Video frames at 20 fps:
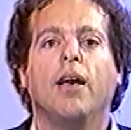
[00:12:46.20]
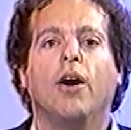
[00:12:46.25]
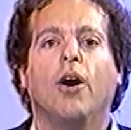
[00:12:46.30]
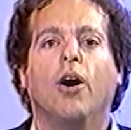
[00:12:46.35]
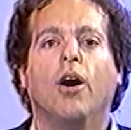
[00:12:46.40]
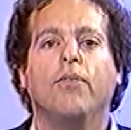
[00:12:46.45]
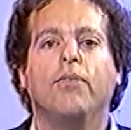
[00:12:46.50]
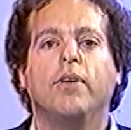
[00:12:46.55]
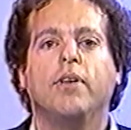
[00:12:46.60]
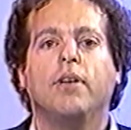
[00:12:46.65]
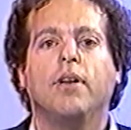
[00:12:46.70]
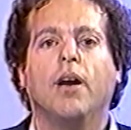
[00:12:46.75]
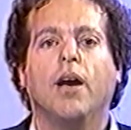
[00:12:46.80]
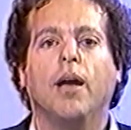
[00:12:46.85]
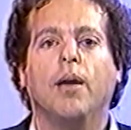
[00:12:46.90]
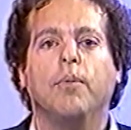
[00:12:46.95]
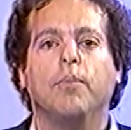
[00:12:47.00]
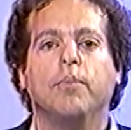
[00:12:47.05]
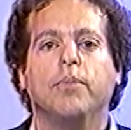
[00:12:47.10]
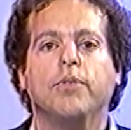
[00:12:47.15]

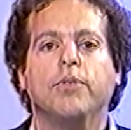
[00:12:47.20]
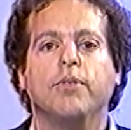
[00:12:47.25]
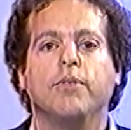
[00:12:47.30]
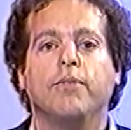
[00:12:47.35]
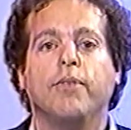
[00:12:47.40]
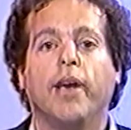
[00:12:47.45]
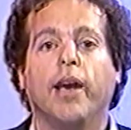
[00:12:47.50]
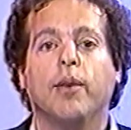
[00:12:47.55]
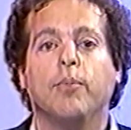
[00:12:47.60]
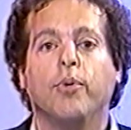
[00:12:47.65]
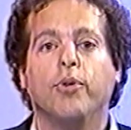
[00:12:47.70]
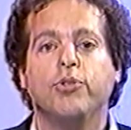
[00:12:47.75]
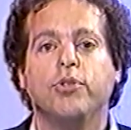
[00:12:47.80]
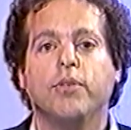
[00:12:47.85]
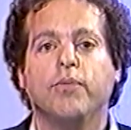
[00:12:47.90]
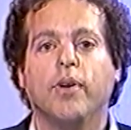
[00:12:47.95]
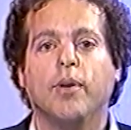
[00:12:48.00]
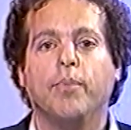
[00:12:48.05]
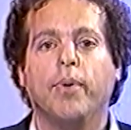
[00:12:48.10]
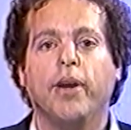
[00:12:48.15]
Oftentimes, in fact, most
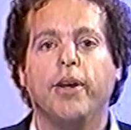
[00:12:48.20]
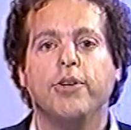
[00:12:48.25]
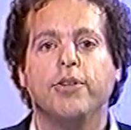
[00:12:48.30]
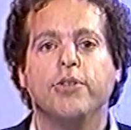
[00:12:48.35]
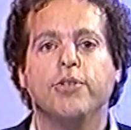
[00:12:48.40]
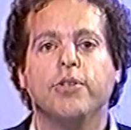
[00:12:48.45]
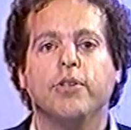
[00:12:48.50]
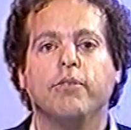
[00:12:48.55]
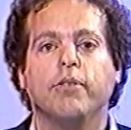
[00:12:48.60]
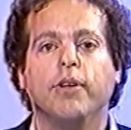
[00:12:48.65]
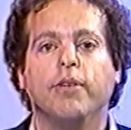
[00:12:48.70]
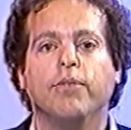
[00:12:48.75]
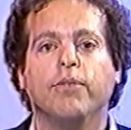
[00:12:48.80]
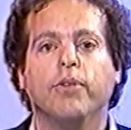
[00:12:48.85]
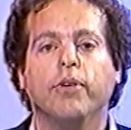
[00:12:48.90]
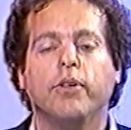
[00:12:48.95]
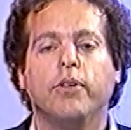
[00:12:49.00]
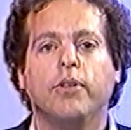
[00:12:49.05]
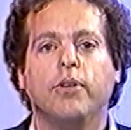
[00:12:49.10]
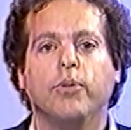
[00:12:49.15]
of our patients are
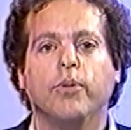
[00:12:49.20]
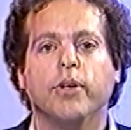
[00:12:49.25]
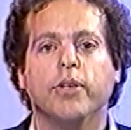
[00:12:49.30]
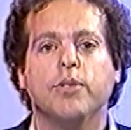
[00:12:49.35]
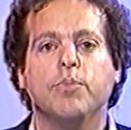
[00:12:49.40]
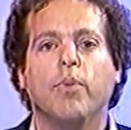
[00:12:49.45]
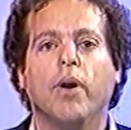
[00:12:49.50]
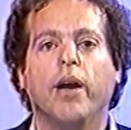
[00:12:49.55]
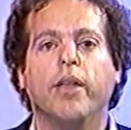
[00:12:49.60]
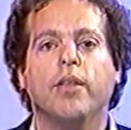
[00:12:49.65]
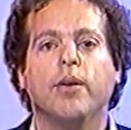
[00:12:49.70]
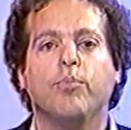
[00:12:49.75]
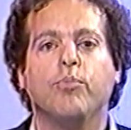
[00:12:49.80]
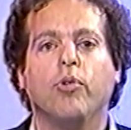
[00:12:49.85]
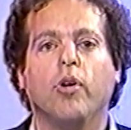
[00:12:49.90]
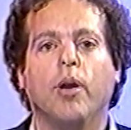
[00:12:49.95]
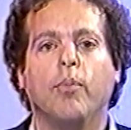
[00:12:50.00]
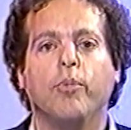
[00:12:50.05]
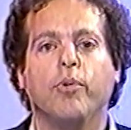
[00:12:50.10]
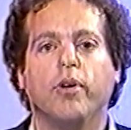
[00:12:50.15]
referred to us by their
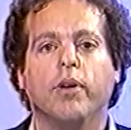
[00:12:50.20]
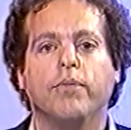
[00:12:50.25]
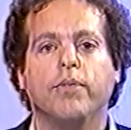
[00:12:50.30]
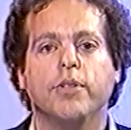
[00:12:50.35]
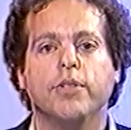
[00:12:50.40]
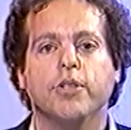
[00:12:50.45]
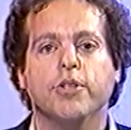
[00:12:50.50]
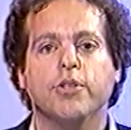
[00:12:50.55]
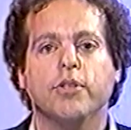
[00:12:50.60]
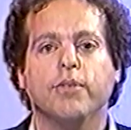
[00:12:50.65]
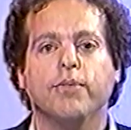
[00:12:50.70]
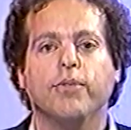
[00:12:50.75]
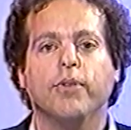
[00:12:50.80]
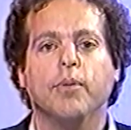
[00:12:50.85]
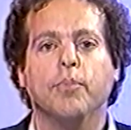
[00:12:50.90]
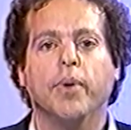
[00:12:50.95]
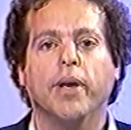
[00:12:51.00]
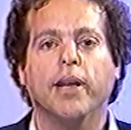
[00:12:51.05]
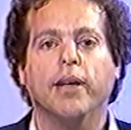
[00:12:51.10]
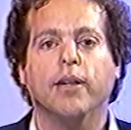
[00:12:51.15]
primary physician
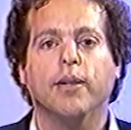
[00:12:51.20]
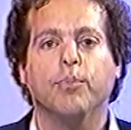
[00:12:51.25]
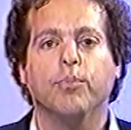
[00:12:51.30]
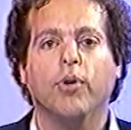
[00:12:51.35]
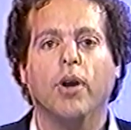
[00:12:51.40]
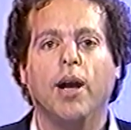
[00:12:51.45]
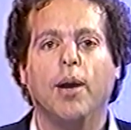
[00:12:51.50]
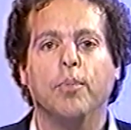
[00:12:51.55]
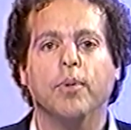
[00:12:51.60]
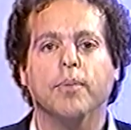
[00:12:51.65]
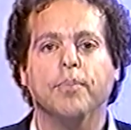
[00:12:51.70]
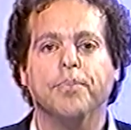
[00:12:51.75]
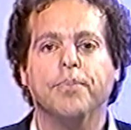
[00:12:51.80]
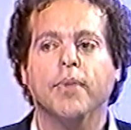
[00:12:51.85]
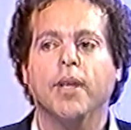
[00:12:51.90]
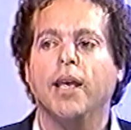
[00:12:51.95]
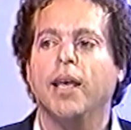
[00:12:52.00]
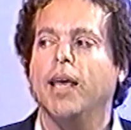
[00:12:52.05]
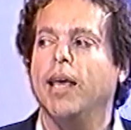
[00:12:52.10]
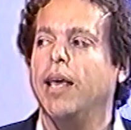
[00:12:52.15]
for a medical problem.
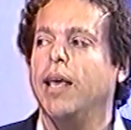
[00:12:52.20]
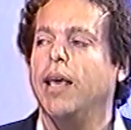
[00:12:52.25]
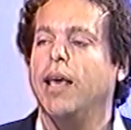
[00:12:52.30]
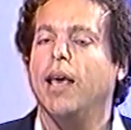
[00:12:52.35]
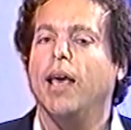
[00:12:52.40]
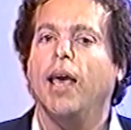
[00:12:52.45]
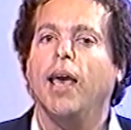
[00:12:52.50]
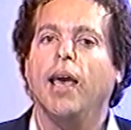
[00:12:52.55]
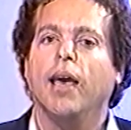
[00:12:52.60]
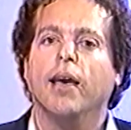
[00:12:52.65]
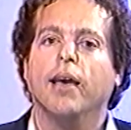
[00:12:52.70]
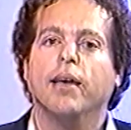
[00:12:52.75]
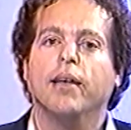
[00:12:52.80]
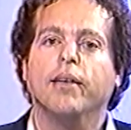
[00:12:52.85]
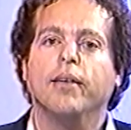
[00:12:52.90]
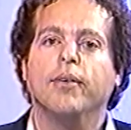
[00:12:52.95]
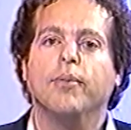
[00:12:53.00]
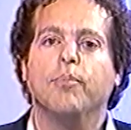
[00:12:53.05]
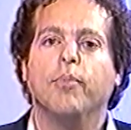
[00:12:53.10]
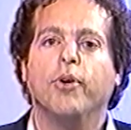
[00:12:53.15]

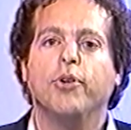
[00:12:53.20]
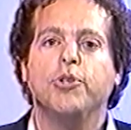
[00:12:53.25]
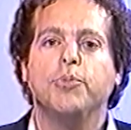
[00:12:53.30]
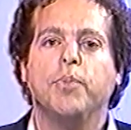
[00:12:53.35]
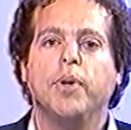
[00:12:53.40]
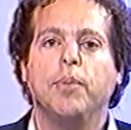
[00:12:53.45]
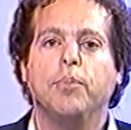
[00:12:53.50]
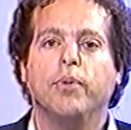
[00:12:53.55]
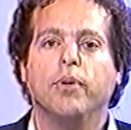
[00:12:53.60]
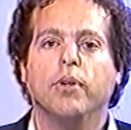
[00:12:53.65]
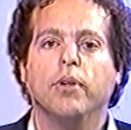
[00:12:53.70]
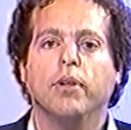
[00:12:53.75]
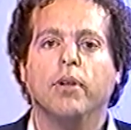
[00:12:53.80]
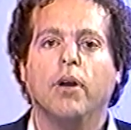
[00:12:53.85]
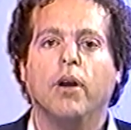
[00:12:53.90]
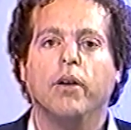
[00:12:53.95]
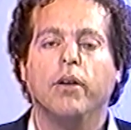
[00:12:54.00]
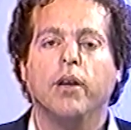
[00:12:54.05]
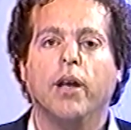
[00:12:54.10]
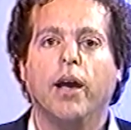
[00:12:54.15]
And most
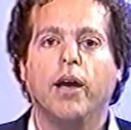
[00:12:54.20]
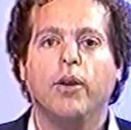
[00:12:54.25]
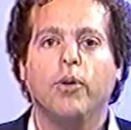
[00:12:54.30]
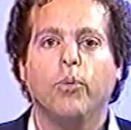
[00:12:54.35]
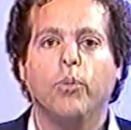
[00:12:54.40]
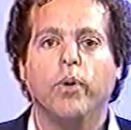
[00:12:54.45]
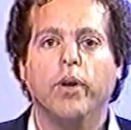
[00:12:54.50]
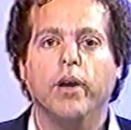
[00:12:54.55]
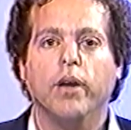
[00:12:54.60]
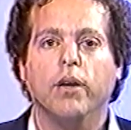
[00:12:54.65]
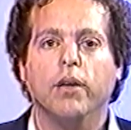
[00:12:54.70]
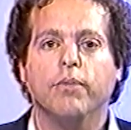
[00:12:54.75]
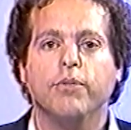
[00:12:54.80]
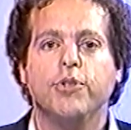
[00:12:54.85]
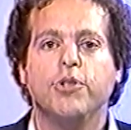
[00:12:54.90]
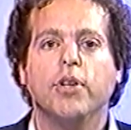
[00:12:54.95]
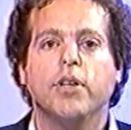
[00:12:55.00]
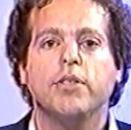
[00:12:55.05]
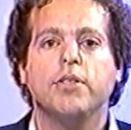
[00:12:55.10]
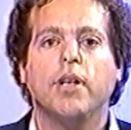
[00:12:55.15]
people are not aware
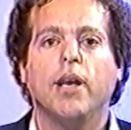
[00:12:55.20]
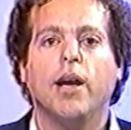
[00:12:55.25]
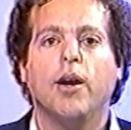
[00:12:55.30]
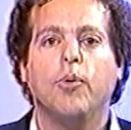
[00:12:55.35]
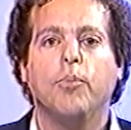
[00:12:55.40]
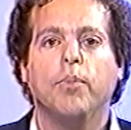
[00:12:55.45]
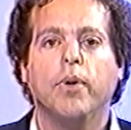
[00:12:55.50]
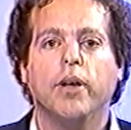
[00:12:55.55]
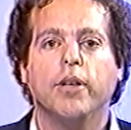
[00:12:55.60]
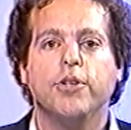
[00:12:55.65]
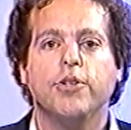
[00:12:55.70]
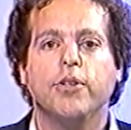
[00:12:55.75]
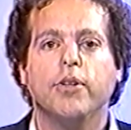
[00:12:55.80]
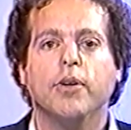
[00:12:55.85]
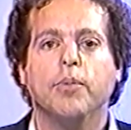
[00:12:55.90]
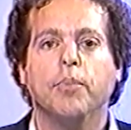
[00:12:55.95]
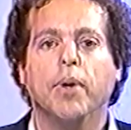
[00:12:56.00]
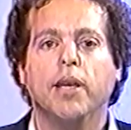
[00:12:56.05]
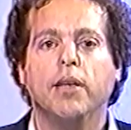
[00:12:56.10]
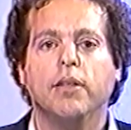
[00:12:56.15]
of just how much
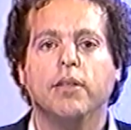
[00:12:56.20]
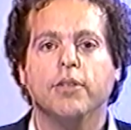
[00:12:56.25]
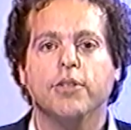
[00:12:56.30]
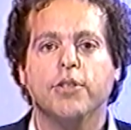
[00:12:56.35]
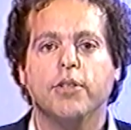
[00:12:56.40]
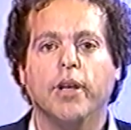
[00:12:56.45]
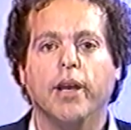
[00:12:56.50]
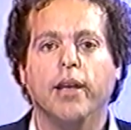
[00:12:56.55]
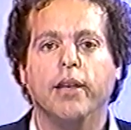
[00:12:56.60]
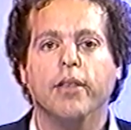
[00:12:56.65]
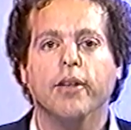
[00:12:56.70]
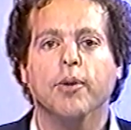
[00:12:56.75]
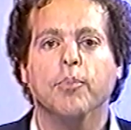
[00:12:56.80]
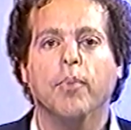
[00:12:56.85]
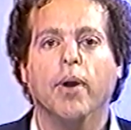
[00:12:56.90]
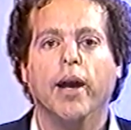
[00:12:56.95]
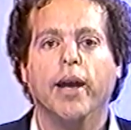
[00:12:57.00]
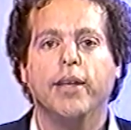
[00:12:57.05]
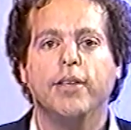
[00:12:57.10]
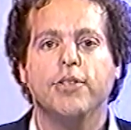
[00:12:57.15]
their mental state, their
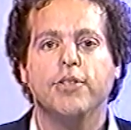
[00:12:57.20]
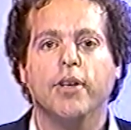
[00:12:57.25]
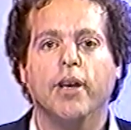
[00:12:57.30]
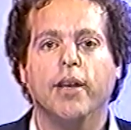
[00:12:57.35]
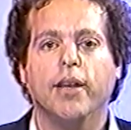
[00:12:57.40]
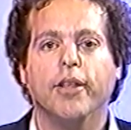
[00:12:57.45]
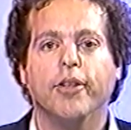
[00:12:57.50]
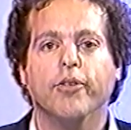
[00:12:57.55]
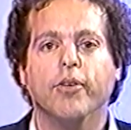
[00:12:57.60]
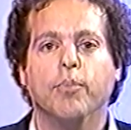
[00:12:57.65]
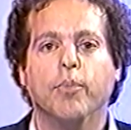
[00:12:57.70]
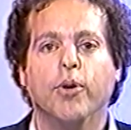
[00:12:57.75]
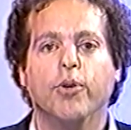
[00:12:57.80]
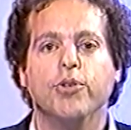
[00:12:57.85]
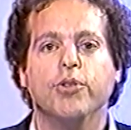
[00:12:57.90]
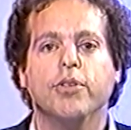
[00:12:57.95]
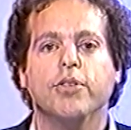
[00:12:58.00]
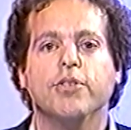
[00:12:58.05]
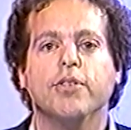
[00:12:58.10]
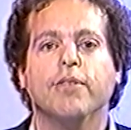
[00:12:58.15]
mindset, and their
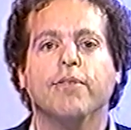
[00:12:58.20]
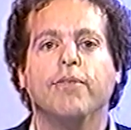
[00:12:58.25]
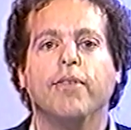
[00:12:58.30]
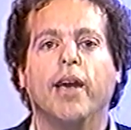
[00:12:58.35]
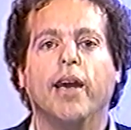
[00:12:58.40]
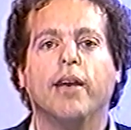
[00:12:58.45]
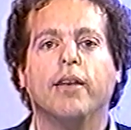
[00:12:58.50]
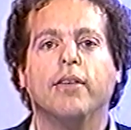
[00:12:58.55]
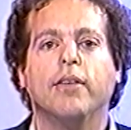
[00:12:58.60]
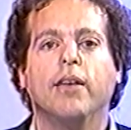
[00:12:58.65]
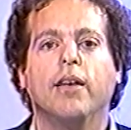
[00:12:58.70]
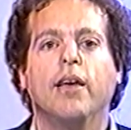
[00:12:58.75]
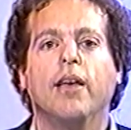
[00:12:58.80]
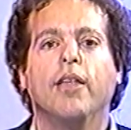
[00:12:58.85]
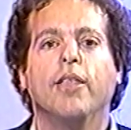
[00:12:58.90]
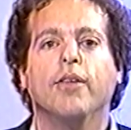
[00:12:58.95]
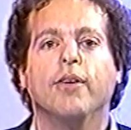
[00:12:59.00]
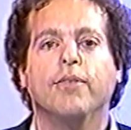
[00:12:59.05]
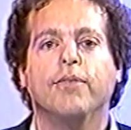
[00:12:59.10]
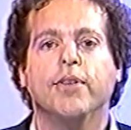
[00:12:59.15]
emotions affect
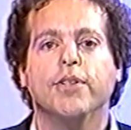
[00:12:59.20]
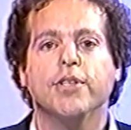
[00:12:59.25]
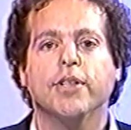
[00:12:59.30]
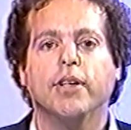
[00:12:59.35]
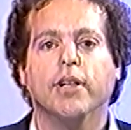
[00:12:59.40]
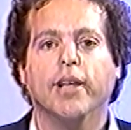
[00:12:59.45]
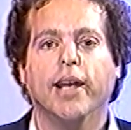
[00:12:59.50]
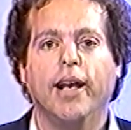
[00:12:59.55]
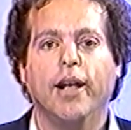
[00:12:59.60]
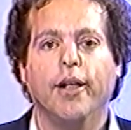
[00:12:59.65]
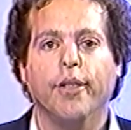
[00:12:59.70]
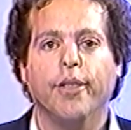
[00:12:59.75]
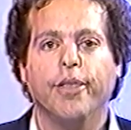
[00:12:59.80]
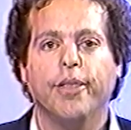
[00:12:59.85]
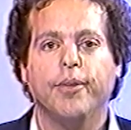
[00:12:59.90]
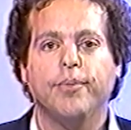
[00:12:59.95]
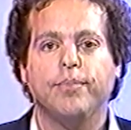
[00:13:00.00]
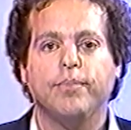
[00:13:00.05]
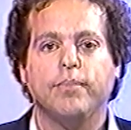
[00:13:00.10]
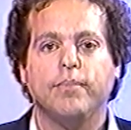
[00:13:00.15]
their physical health.
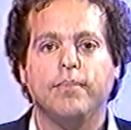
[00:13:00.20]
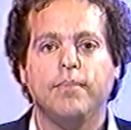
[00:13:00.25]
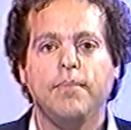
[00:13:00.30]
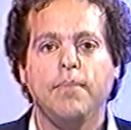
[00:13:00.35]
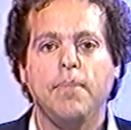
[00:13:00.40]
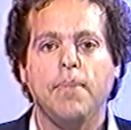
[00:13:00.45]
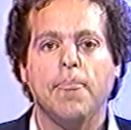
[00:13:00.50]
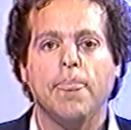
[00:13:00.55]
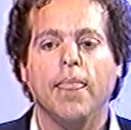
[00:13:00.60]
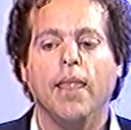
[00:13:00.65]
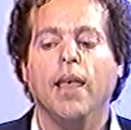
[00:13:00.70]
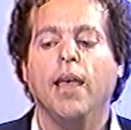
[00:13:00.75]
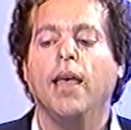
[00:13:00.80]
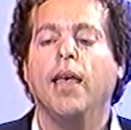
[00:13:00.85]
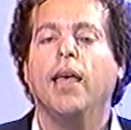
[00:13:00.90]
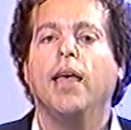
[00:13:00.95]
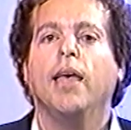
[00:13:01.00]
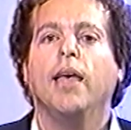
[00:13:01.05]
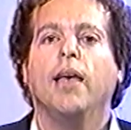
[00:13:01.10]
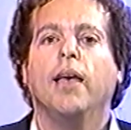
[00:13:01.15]

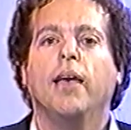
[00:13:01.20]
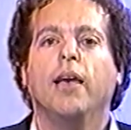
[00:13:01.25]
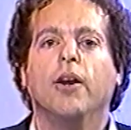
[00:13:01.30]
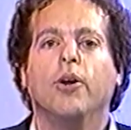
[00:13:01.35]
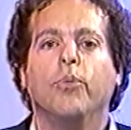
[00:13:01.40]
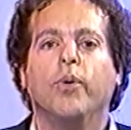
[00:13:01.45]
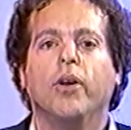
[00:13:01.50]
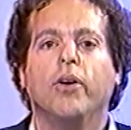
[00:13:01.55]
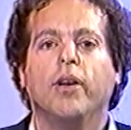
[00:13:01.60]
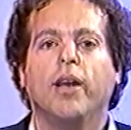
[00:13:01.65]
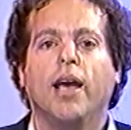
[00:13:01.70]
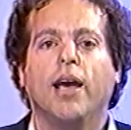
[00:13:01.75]
Here we're going